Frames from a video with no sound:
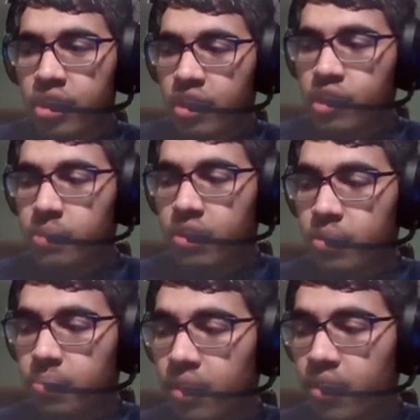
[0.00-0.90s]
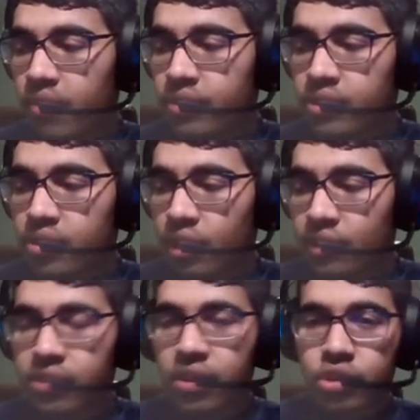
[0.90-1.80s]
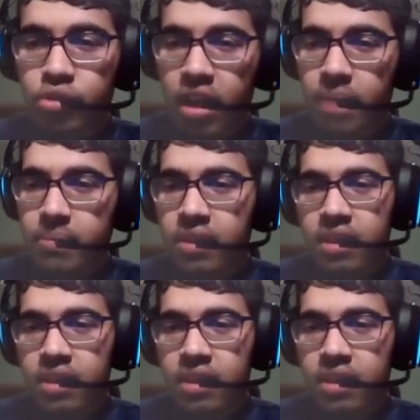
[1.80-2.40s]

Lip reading: He's been a good player. Obviously, Gotze and Trapp.